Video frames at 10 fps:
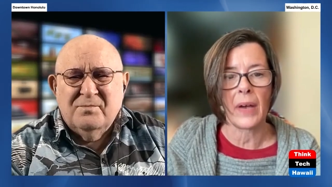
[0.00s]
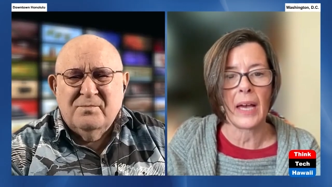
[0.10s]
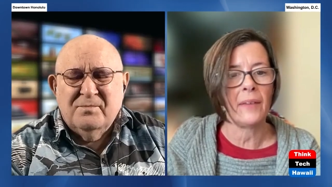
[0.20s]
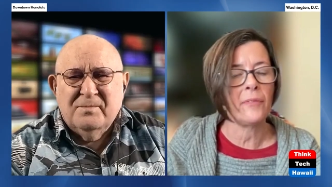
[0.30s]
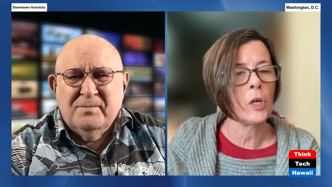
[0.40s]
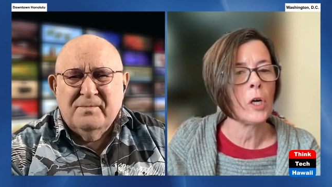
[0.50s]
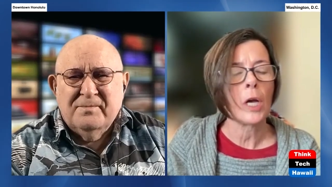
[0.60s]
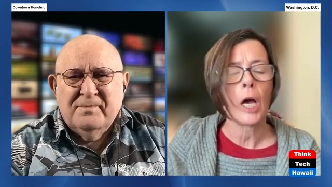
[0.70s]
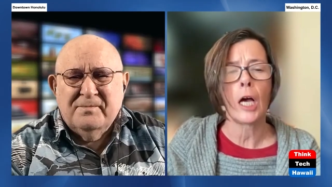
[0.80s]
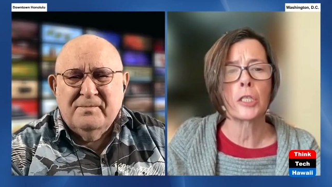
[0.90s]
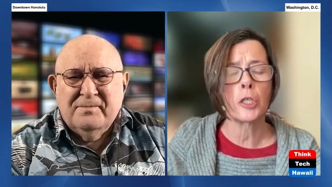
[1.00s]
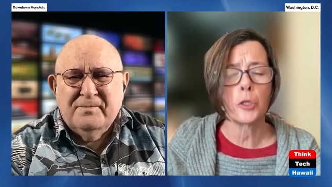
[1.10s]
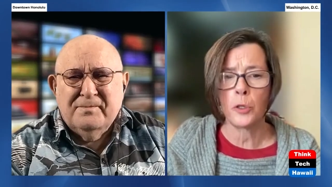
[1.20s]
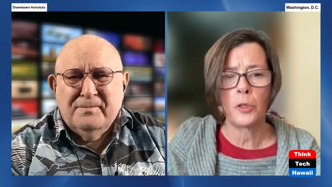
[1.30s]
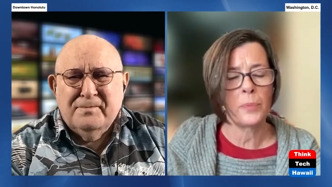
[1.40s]
Speaker 1: you've ever
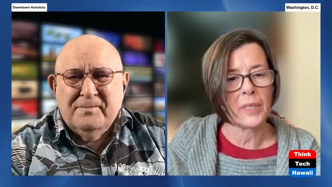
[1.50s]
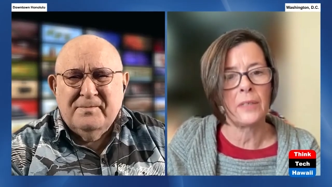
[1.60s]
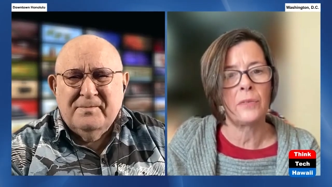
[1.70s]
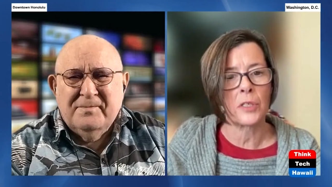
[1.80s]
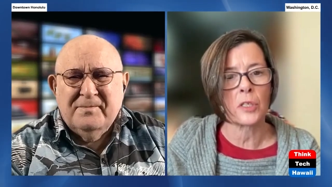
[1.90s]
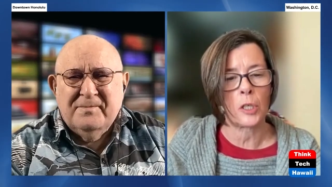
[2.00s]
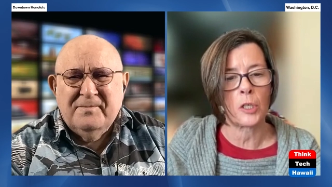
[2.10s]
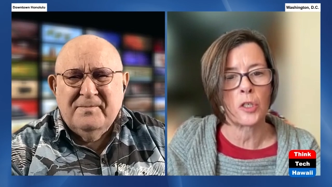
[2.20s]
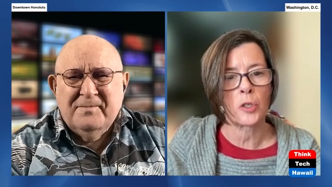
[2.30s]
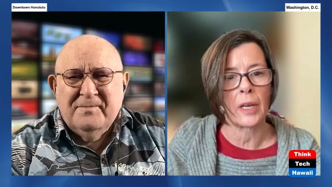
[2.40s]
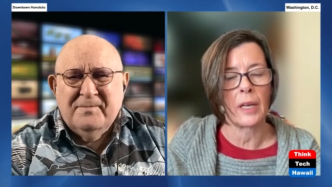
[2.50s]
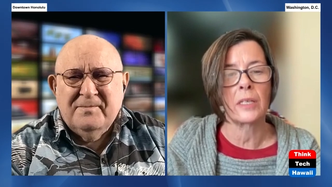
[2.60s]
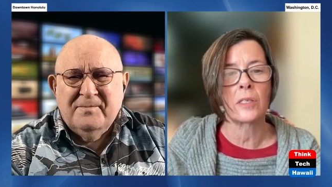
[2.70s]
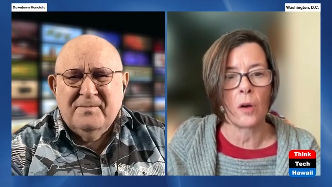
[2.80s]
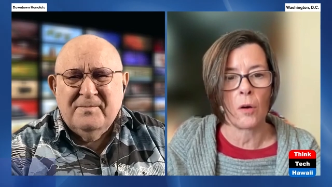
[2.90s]
assumed in this country
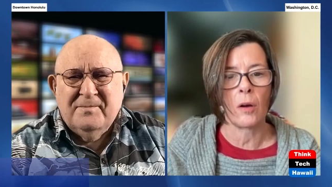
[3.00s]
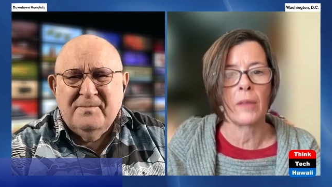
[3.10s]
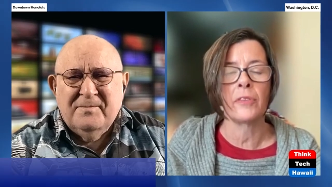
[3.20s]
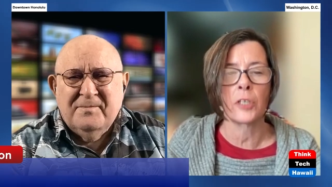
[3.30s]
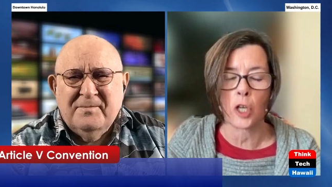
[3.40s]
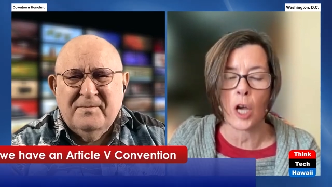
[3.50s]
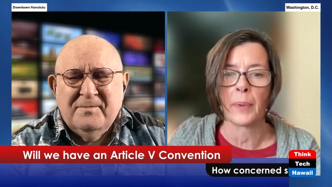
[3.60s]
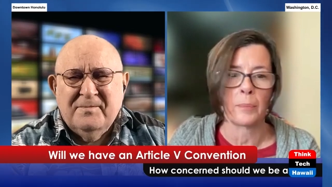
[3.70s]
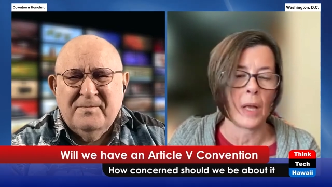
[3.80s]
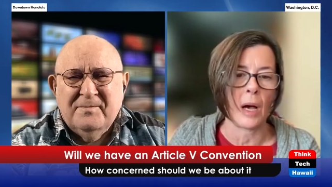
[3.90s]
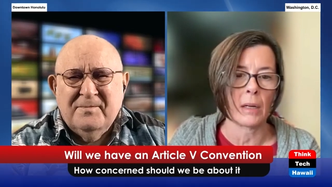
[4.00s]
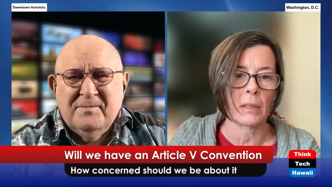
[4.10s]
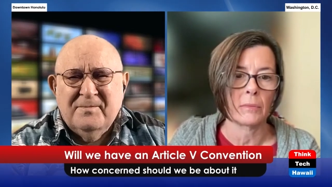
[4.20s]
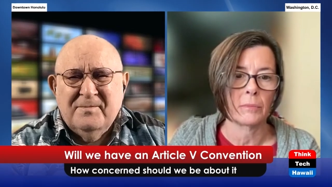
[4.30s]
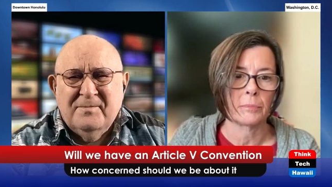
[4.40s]
is on the chopping block.
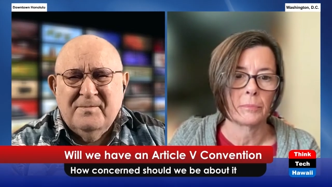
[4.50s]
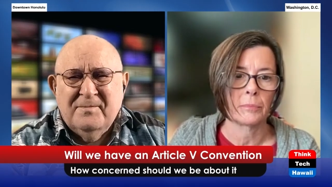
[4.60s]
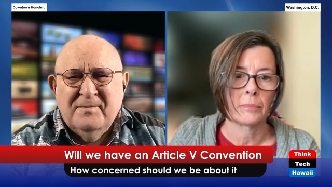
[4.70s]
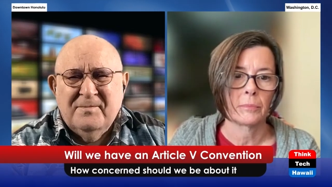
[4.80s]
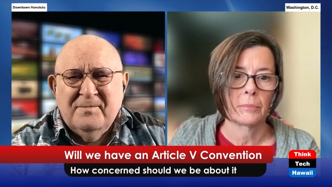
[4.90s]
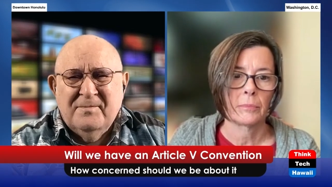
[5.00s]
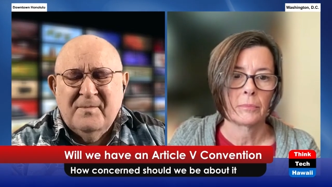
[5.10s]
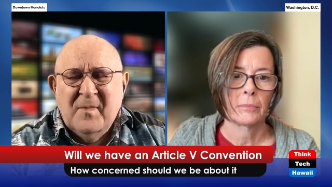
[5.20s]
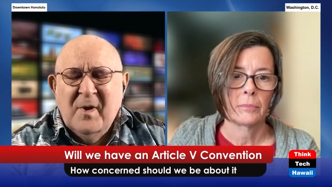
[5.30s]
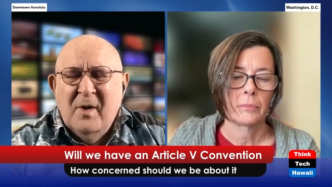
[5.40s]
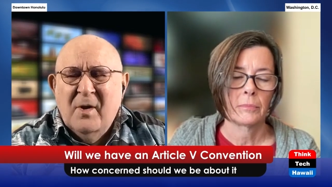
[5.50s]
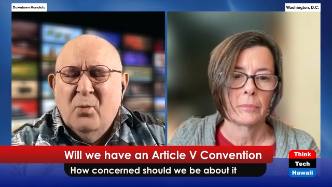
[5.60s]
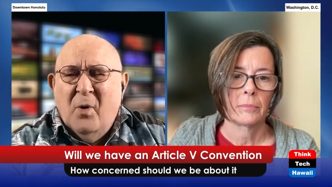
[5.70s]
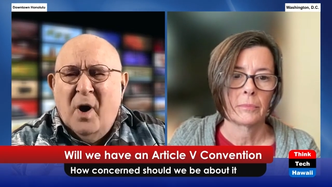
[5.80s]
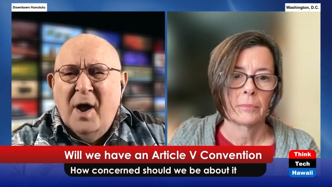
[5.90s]

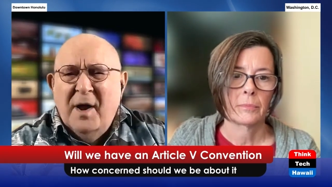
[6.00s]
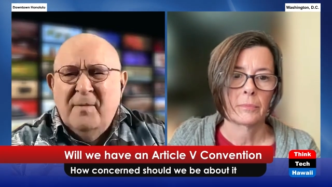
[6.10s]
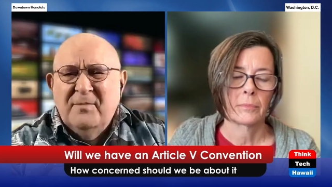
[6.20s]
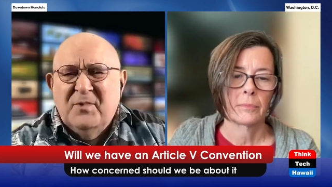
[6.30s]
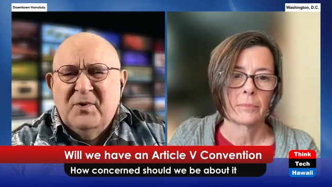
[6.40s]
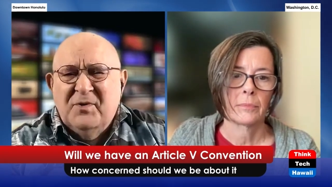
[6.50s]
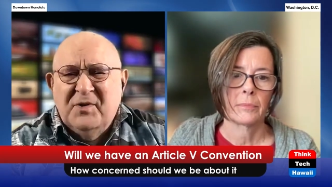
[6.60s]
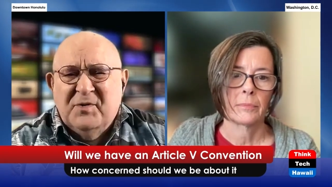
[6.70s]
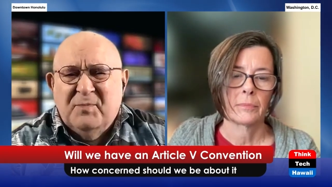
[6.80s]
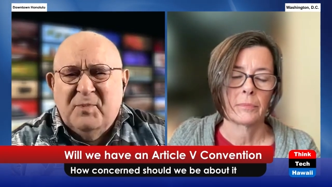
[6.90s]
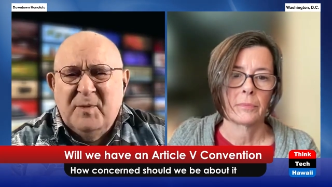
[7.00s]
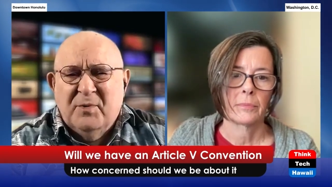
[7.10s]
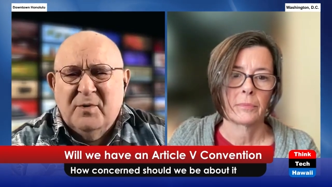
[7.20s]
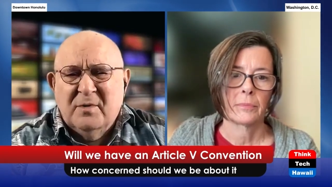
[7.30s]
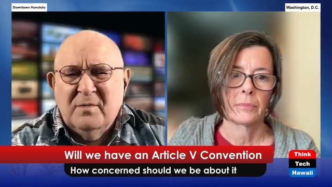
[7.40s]
Speaker 2: Why do these
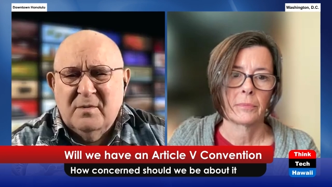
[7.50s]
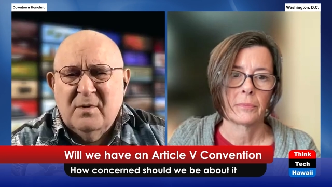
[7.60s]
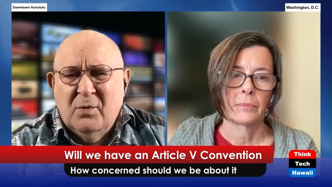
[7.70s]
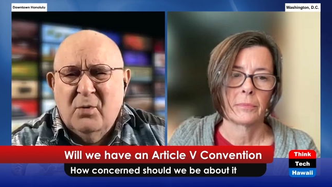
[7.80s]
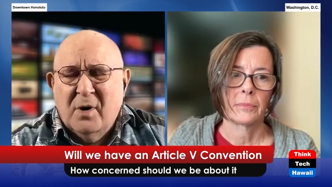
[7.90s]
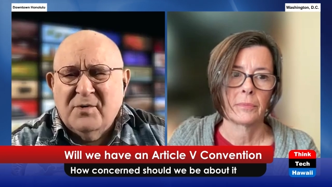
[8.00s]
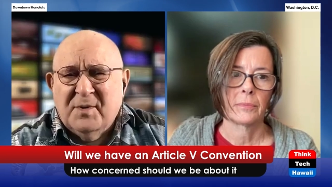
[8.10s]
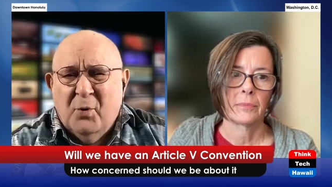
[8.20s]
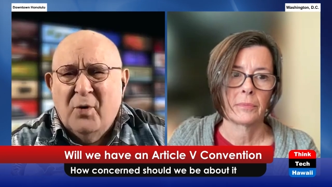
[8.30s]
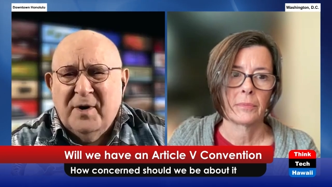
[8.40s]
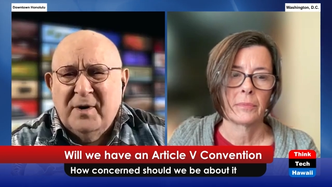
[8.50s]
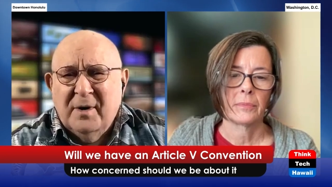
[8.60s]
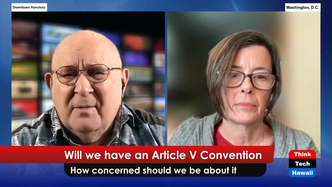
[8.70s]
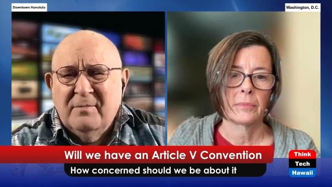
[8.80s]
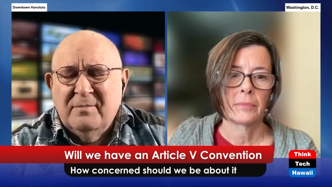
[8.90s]
people who are supporting,
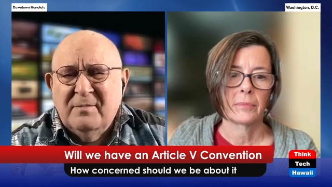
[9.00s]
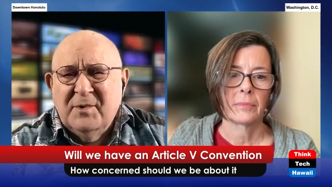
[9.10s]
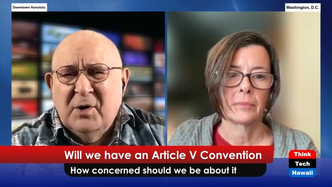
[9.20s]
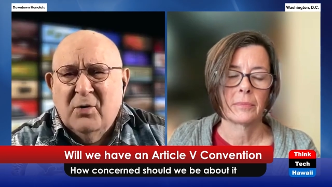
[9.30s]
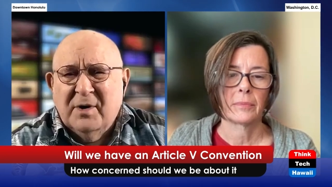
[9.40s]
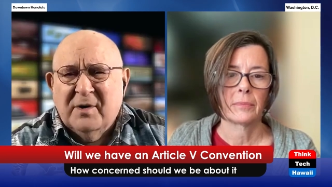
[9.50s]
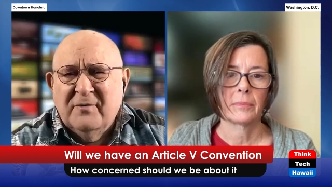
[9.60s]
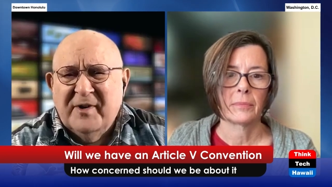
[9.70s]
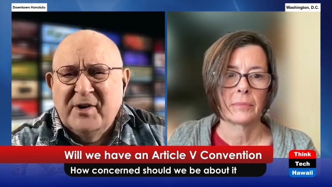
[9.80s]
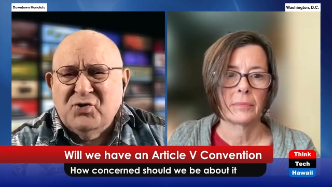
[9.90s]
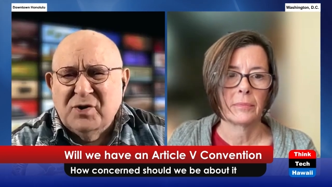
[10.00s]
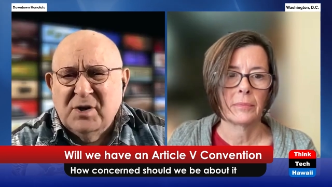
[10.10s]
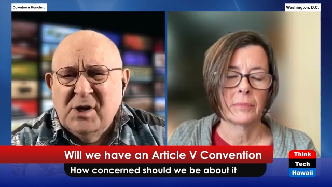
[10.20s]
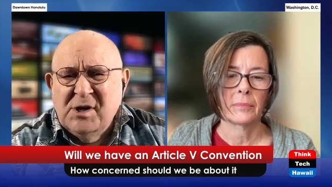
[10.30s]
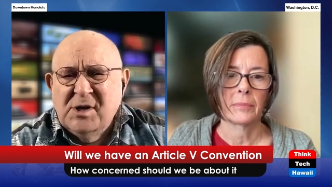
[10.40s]
um, you know, a convention
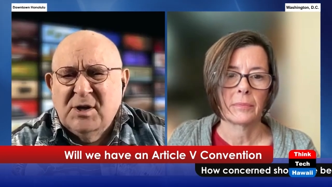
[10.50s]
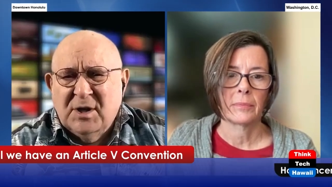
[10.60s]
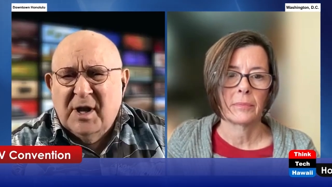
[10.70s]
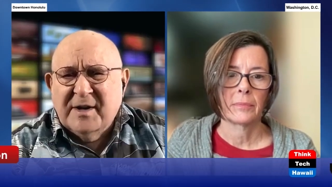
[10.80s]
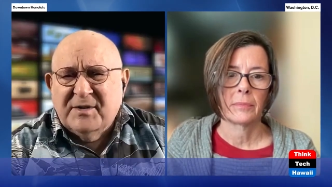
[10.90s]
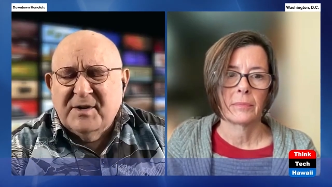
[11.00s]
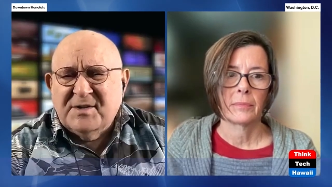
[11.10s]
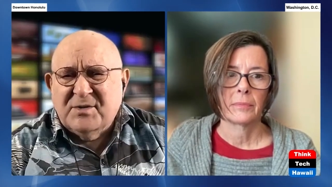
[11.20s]
like this,